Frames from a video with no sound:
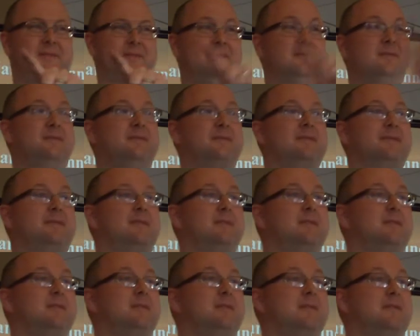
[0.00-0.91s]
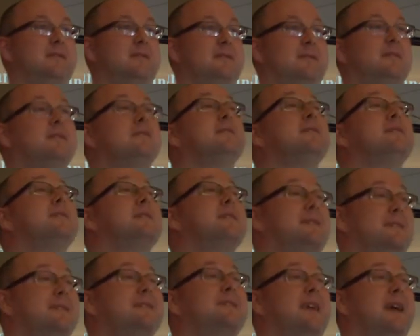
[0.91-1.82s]
Do you want delicious? I don't know.
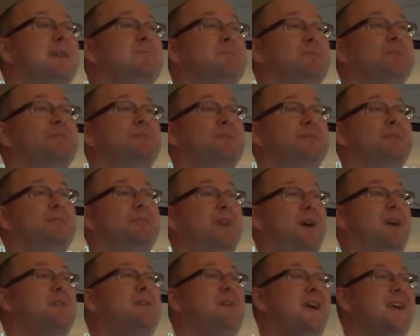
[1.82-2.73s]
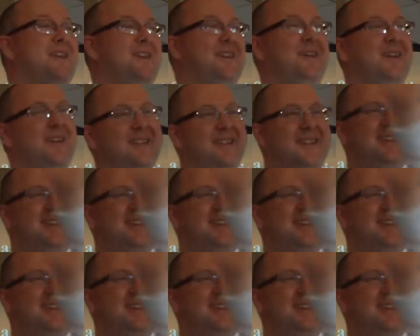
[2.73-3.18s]
Yep. I don't know. Oh, yeah, you're not